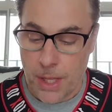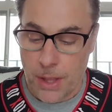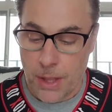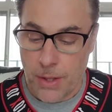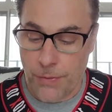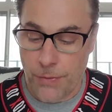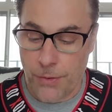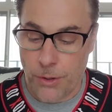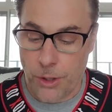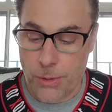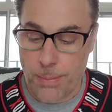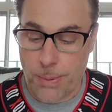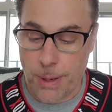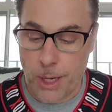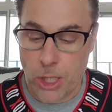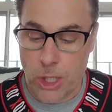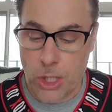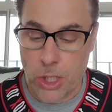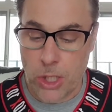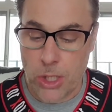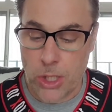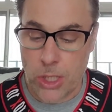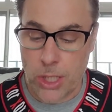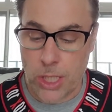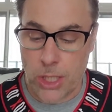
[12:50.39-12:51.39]
The first
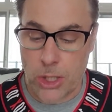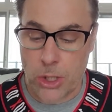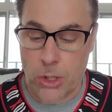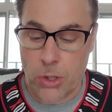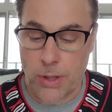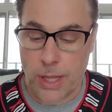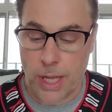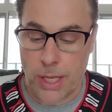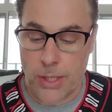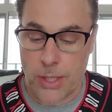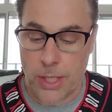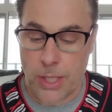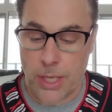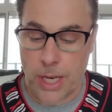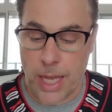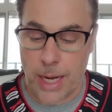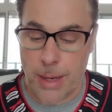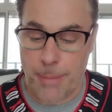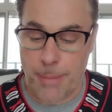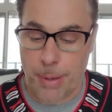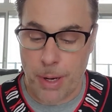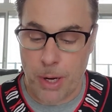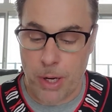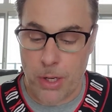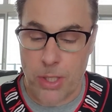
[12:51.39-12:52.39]
patient in 2009
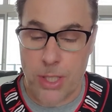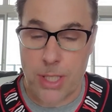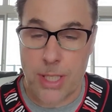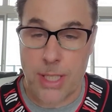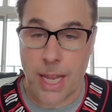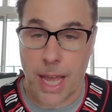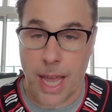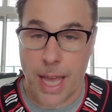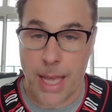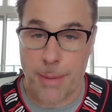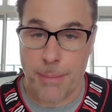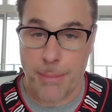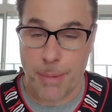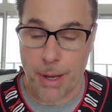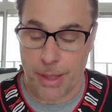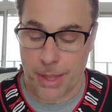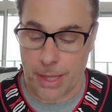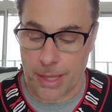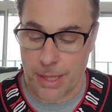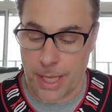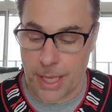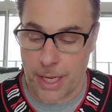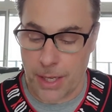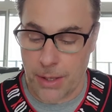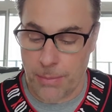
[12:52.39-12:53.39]
in Paris died a
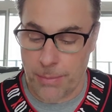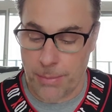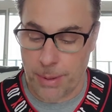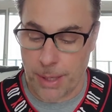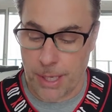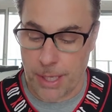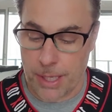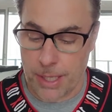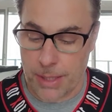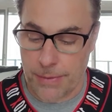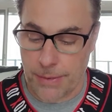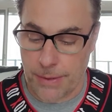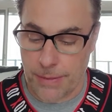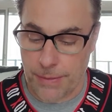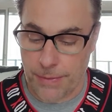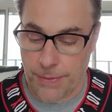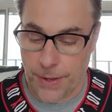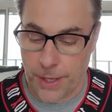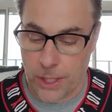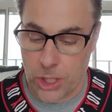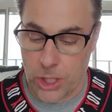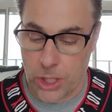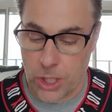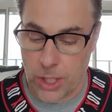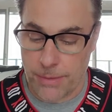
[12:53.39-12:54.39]
month later because of
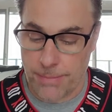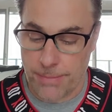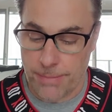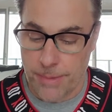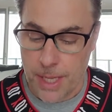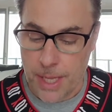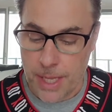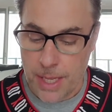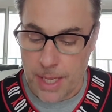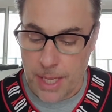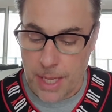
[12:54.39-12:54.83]
infection.